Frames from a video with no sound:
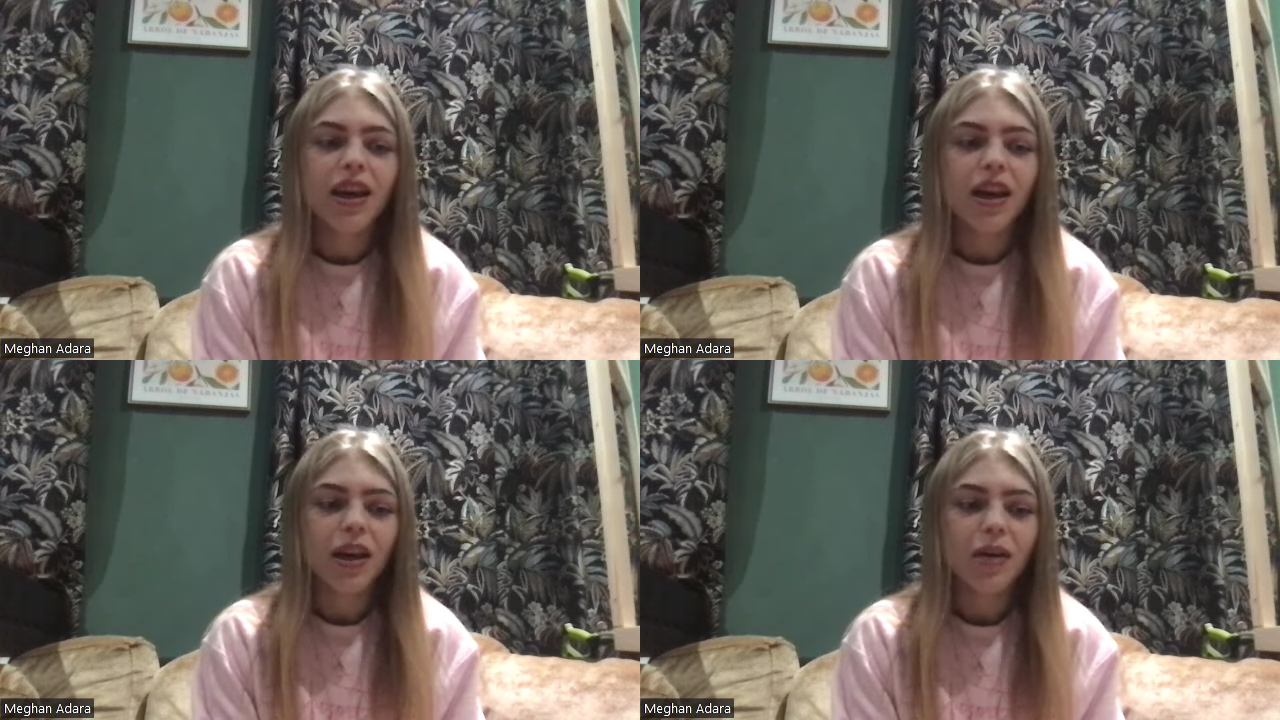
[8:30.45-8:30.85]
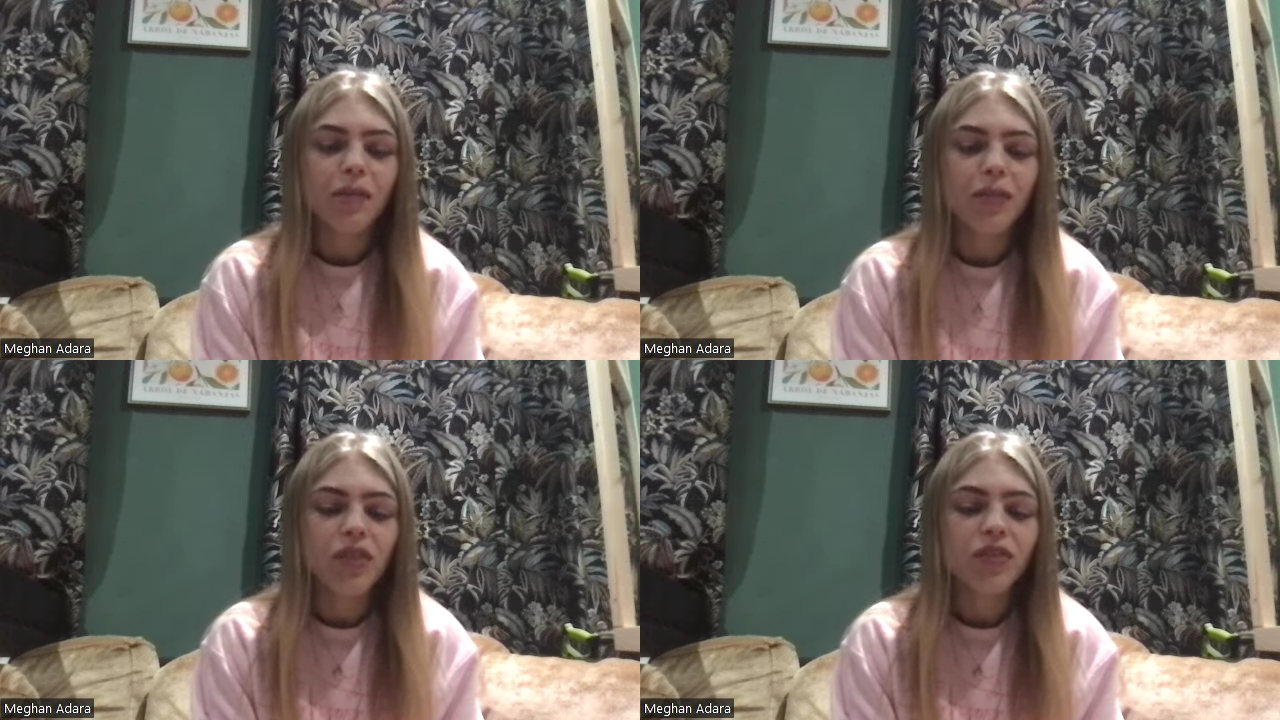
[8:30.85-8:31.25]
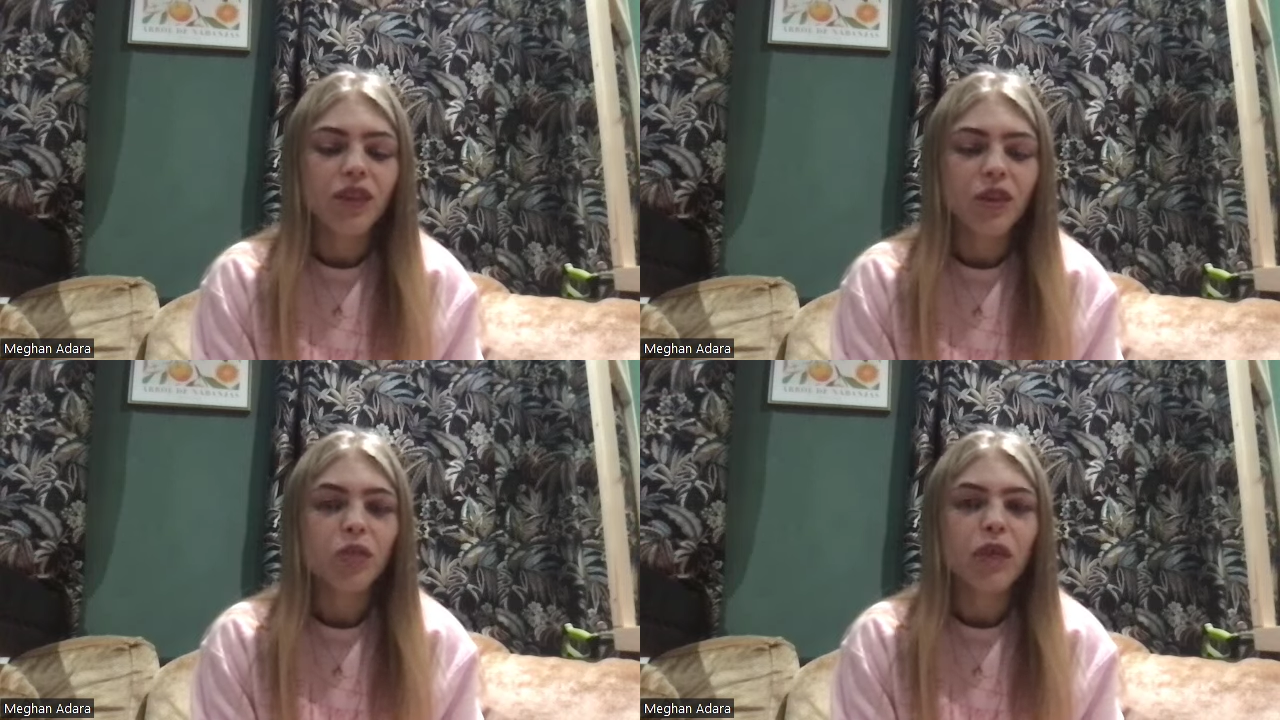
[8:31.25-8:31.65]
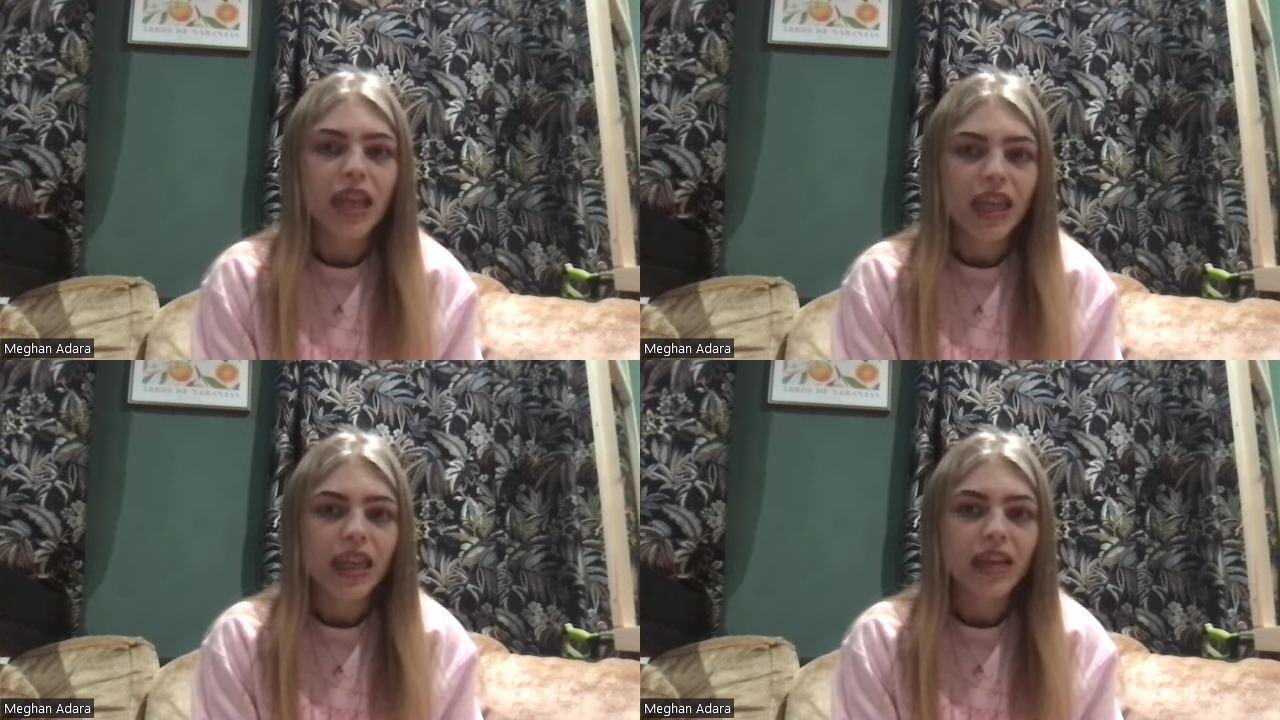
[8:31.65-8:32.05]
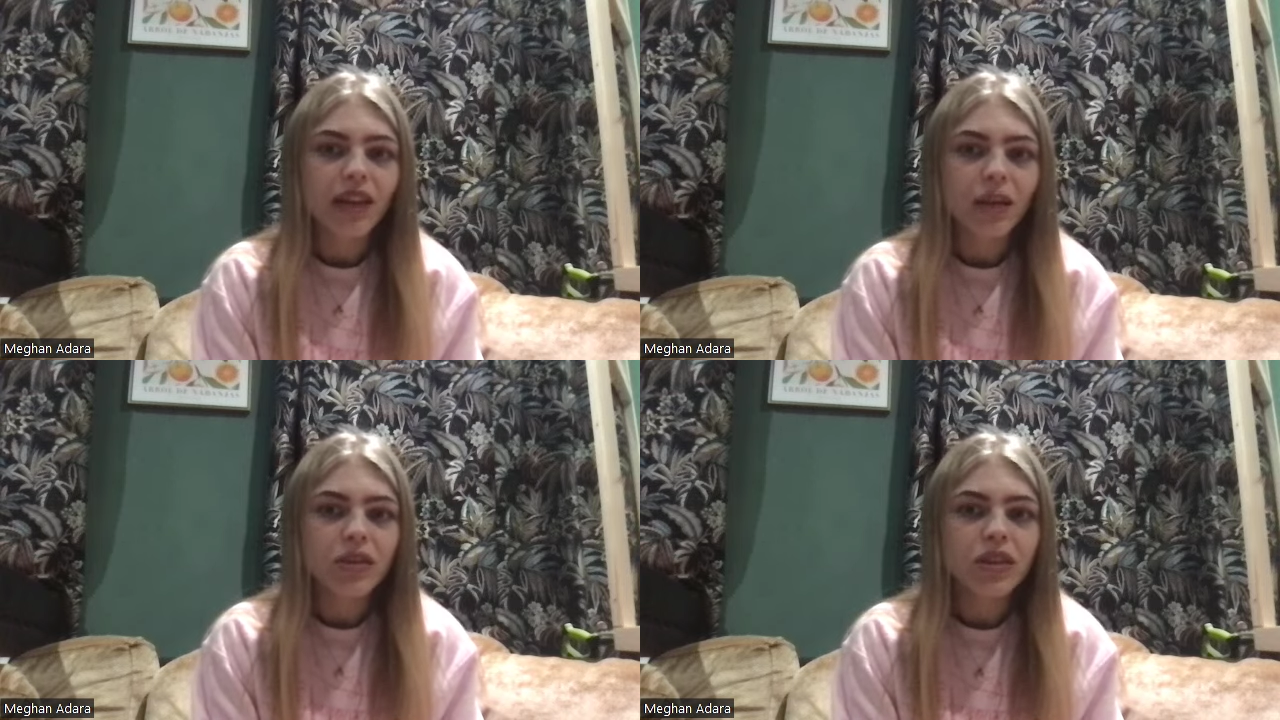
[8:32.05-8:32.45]
The film
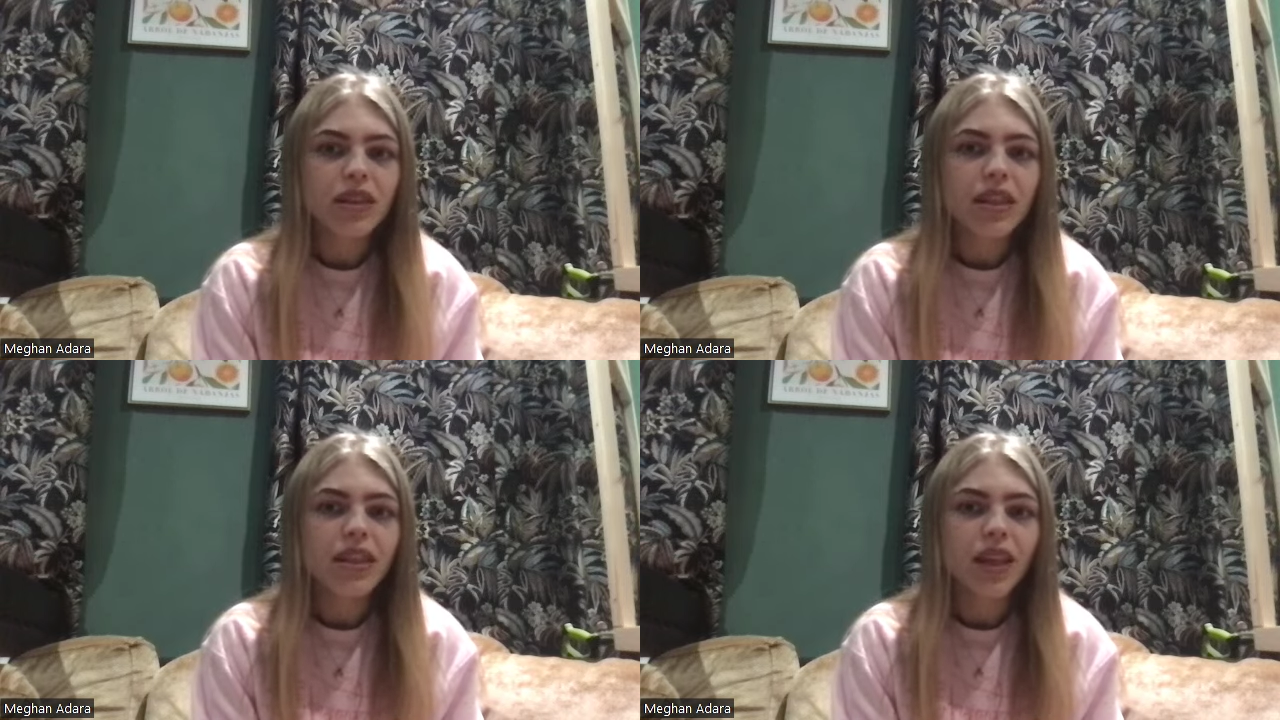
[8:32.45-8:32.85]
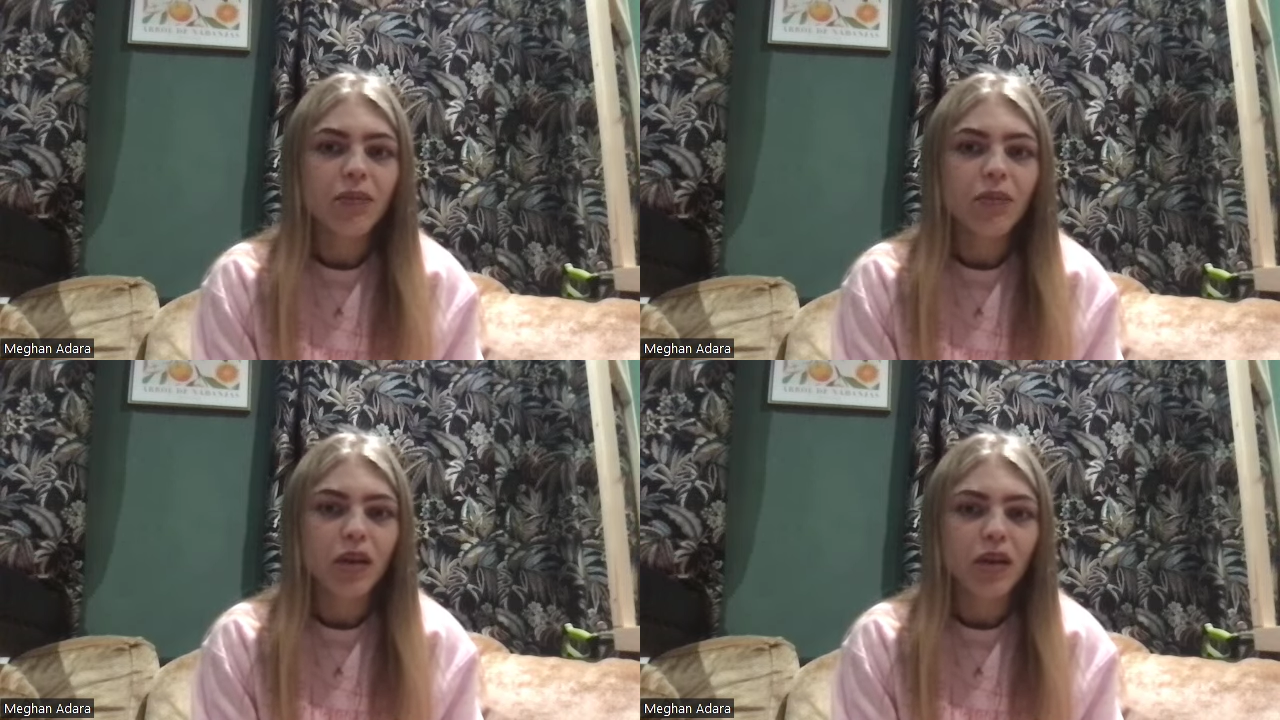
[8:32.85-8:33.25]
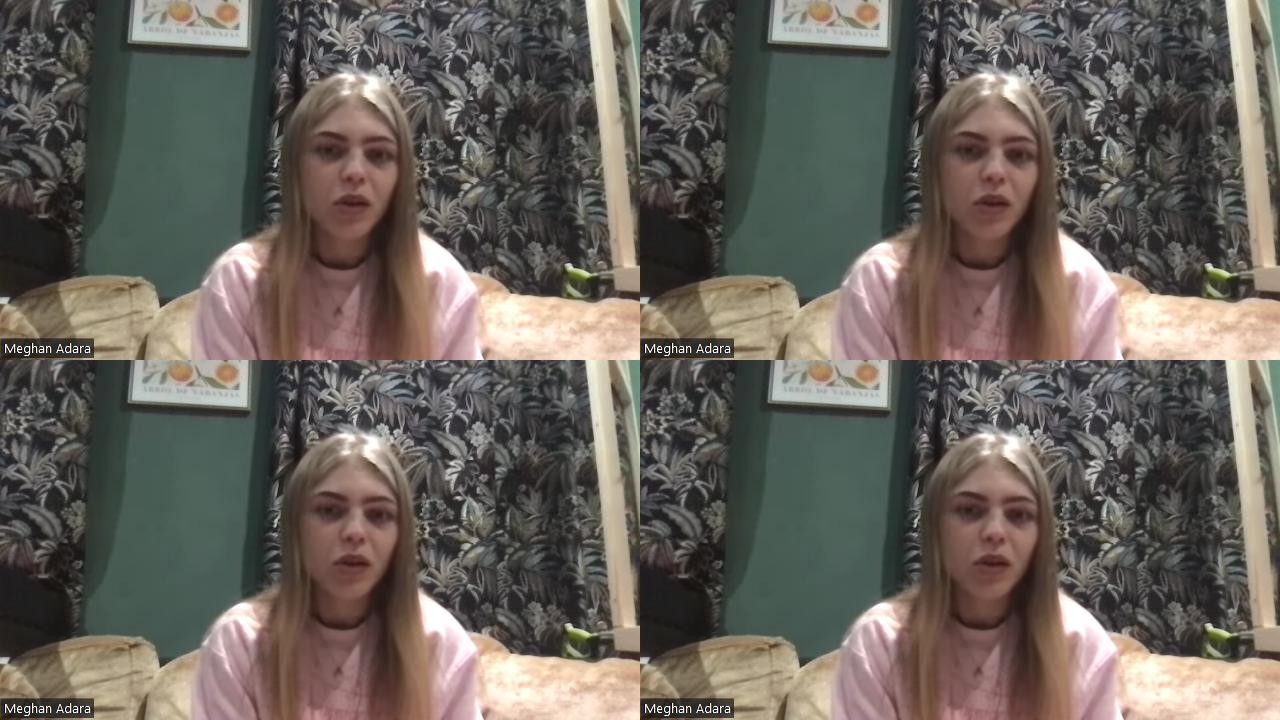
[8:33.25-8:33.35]
I wouldn't say it's like my